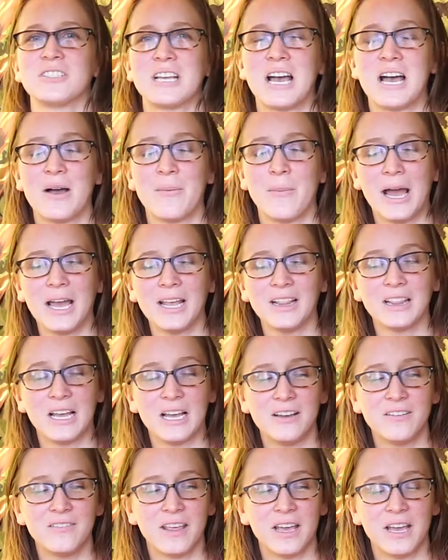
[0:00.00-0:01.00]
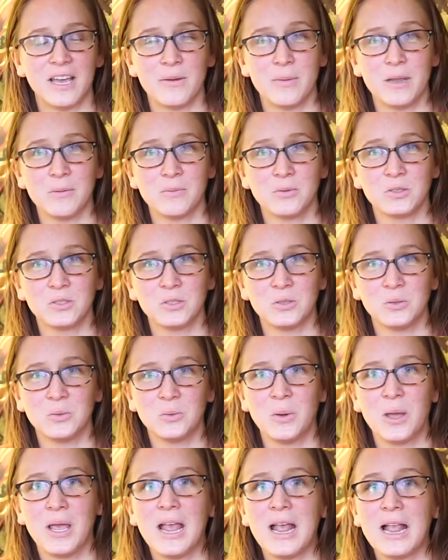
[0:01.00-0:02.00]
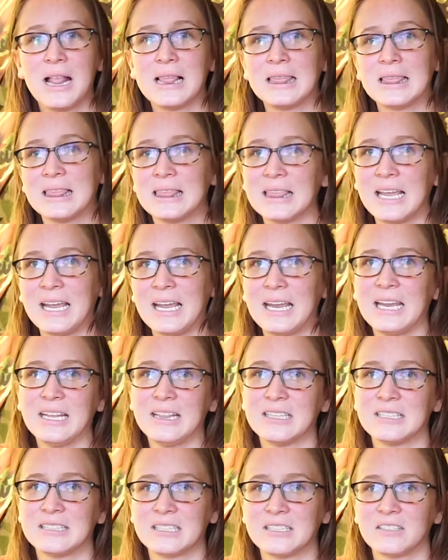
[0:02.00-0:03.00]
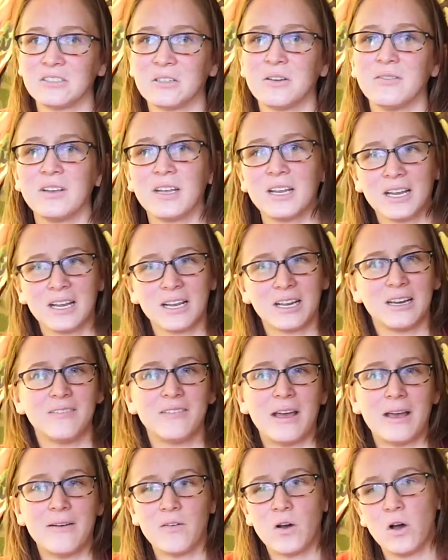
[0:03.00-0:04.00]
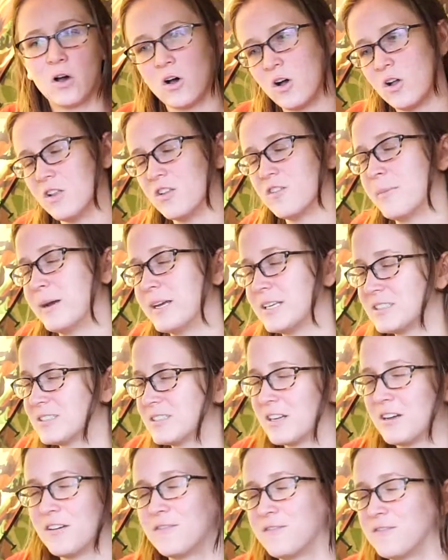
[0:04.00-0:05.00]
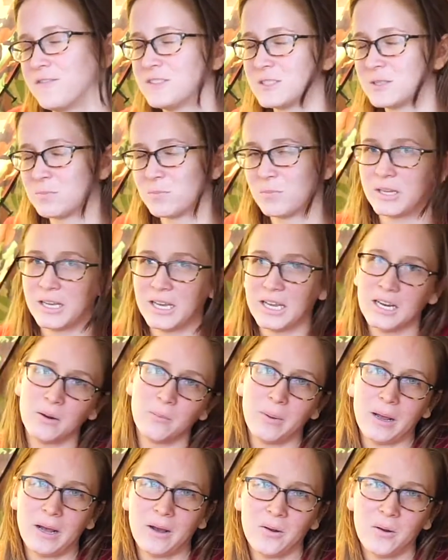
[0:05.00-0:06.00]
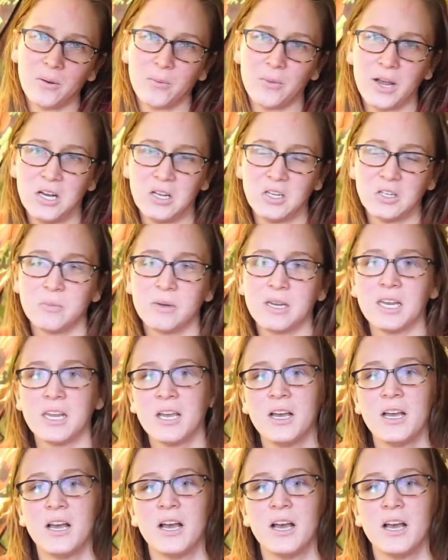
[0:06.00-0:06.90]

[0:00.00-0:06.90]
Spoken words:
I love that I'm able to lay in the center of it and kind of have all of my stuff splayed about around me.